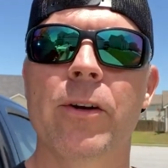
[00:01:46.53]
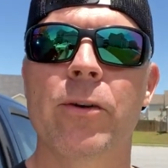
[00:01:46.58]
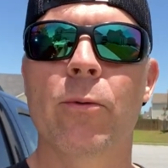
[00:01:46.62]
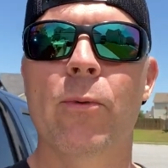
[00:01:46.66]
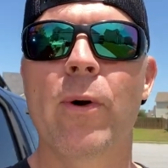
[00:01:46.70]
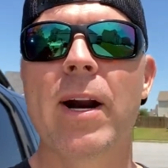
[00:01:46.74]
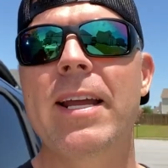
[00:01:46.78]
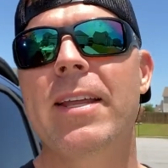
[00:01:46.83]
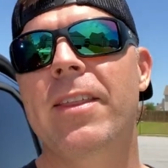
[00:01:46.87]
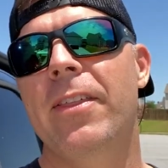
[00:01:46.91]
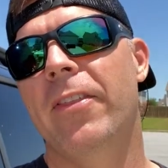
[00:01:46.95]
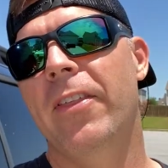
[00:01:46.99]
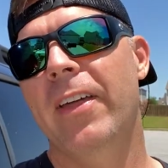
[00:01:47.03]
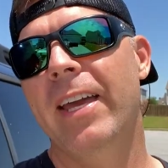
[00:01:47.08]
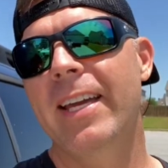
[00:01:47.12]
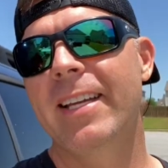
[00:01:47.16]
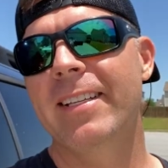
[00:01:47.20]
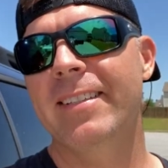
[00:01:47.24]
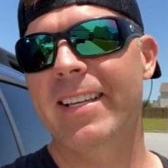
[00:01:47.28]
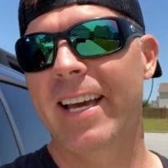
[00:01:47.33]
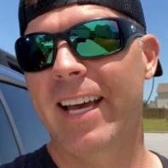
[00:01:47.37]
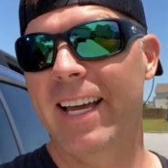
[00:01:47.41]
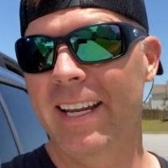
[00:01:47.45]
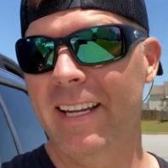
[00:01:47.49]
great
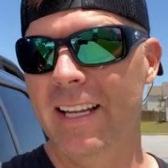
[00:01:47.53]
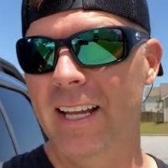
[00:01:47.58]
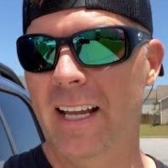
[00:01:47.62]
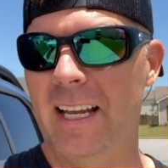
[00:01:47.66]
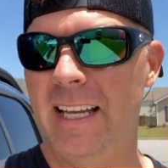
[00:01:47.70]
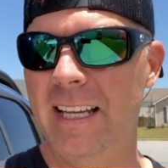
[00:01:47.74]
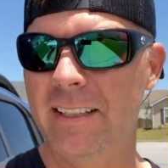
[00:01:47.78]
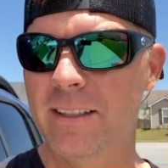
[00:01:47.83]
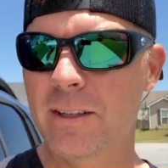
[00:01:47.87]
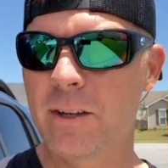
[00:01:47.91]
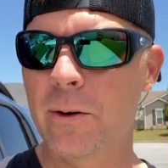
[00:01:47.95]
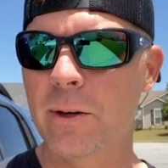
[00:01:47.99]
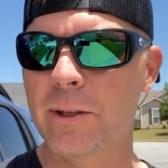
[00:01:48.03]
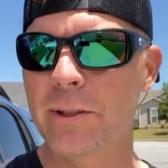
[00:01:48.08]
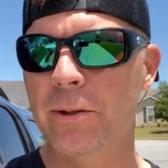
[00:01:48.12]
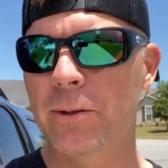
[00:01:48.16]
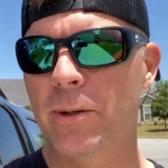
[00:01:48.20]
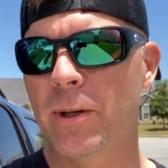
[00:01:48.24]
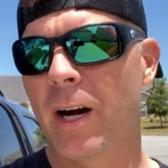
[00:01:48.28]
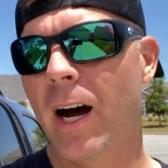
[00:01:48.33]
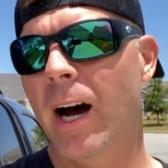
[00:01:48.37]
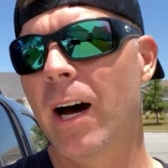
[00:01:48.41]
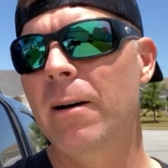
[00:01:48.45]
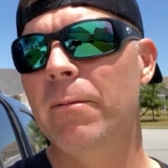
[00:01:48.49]
things that is going to
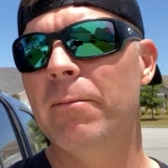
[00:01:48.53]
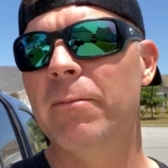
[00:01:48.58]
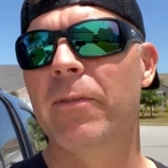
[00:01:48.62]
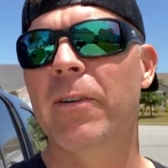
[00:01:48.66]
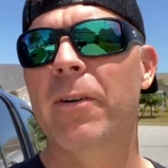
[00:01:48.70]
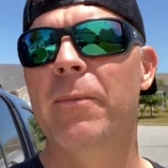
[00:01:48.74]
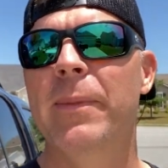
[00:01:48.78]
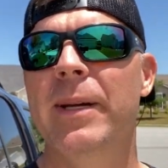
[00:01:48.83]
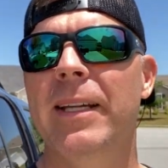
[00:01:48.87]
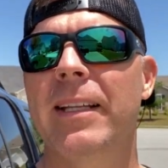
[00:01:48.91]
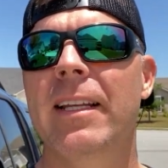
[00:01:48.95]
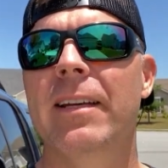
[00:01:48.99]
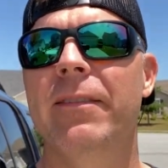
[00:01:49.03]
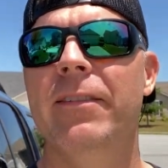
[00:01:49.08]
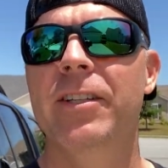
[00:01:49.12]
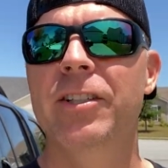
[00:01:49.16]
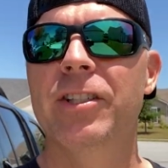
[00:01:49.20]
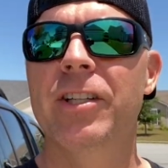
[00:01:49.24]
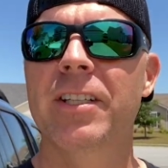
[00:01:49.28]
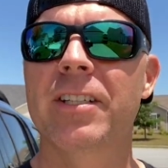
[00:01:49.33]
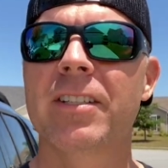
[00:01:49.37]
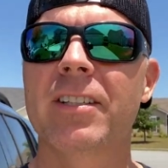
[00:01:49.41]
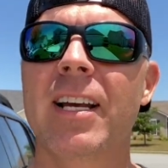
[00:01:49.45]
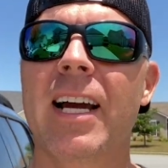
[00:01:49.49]
come from me living
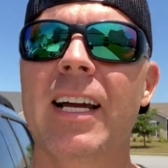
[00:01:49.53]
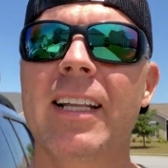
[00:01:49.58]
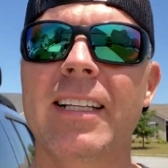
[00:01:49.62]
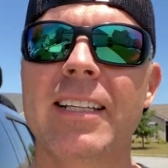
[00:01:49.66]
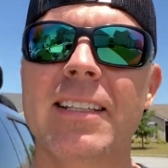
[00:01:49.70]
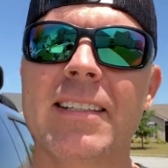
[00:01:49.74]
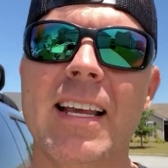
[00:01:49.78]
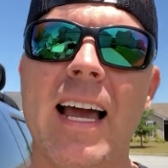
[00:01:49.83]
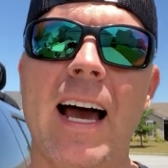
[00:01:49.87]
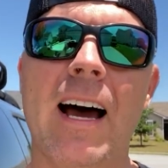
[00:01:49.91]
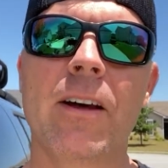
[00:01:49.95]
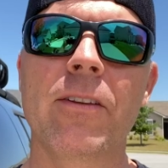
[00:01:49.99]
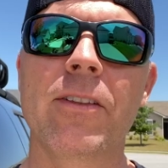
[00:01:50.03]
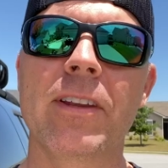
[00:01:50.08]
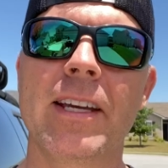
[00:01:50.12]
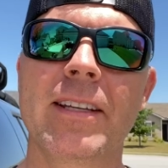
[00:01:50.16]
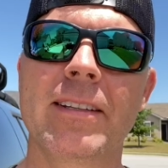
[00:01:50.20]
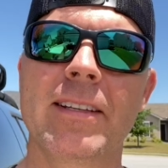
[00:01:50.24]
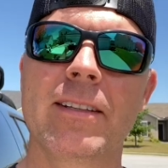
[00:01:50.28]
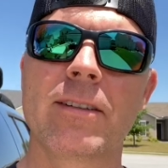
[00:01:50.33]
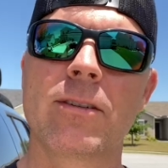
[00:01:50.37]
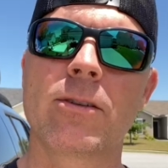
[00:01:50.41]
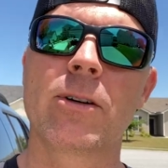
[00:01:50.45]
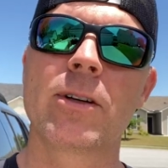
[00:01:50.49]
just slightly south
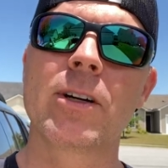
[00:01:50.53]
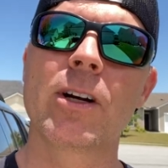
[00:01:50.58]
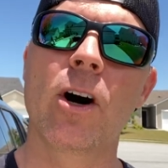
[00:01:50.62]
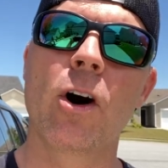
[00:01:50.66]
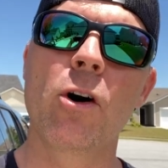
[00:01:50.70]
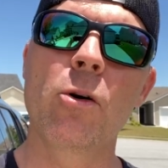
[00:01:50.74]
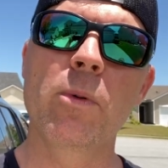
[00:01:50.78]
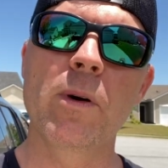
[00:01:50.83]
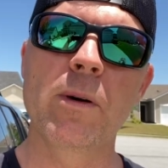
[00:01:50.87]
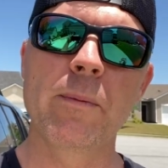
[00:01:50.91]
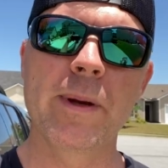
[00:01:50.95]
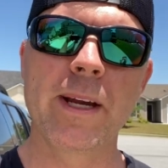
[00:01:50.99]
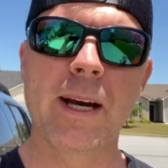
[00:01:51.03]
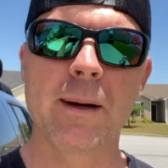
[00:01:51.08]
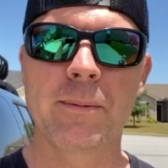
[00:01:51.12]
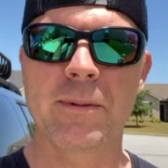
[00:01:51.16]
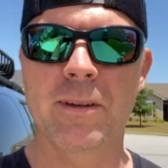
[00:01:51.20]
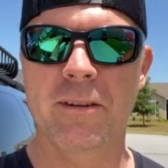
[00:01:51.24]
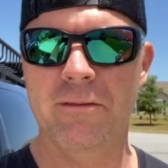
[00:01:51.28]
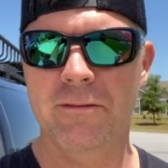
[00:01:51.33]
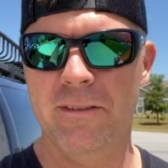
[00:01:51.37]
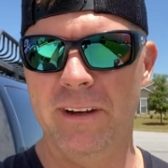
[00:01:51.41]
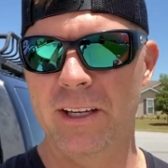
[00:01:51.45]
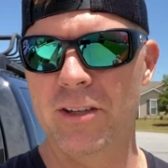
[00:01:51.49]
is it's going to open me up
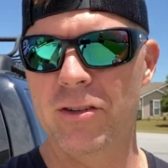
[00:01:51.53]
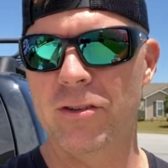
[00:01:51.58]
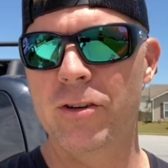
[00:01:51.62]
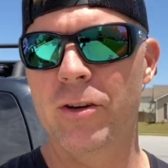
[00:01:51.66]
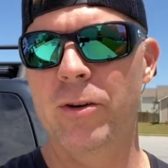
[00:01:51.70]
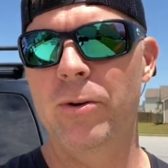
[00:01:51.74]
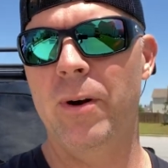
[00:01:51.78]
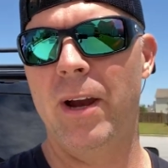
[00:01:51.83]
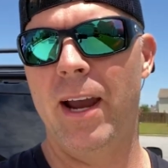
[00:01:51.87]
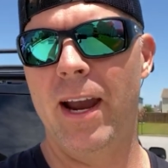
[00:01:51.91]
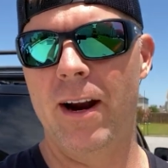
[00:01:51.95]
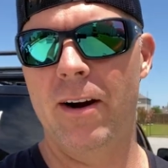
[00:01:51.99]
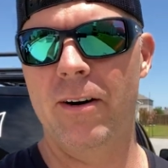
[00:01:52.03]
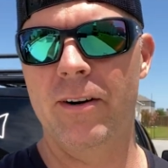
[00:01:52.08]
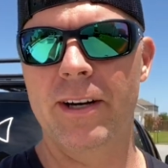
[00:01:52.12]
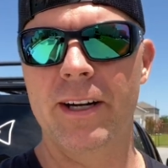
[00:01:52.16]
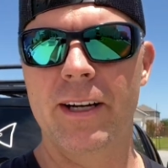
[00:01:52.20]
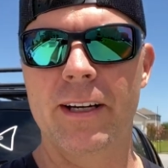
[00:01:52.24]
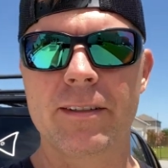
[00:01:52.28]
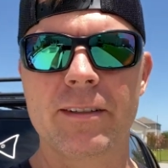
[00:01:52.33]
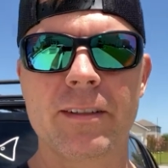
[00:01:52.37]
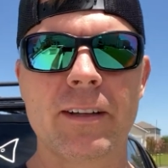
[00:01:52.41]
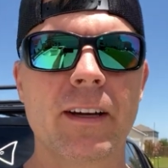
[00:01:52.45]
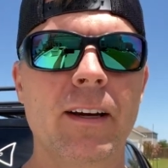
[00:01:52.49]
to fish new
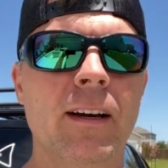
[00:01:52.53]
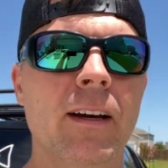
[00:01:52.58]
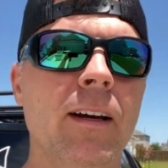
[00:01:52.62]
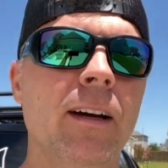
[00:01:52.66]
areas.